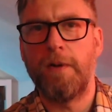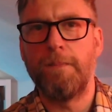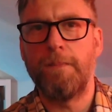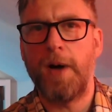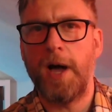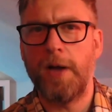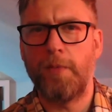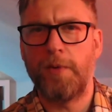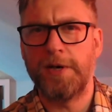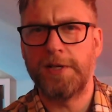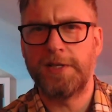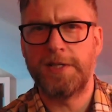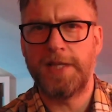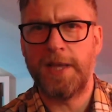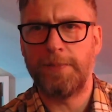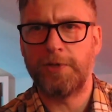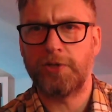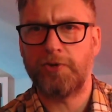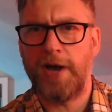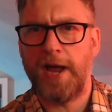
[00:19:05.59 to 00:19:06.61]
but I wanted to
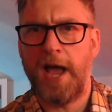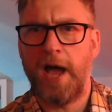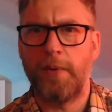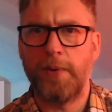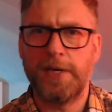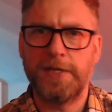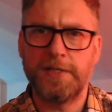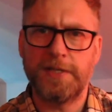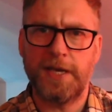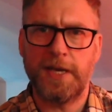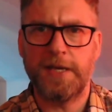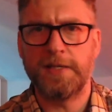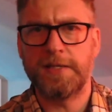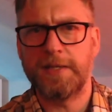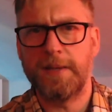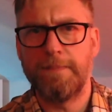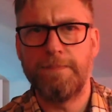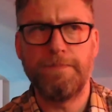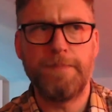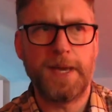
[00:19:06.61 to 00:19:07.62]
demonstrate how easy it is
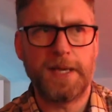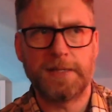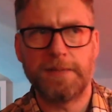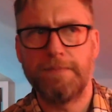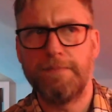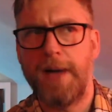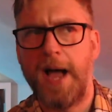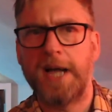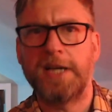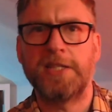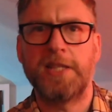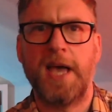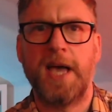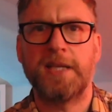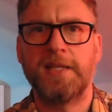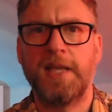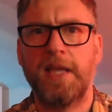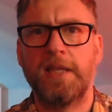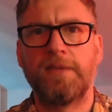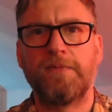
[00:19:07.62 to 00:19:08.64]
to mix and match the
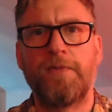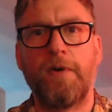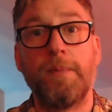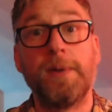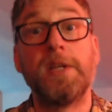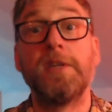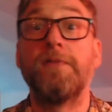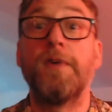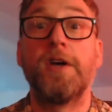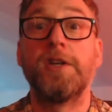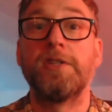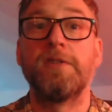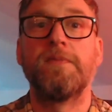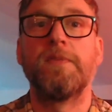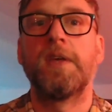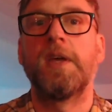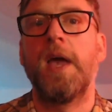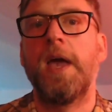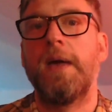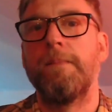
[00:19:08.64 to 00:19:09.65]
assets from each version of the
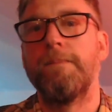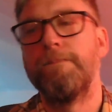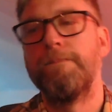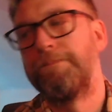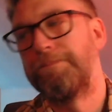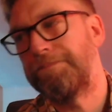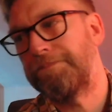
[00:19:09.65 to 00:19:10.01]
game.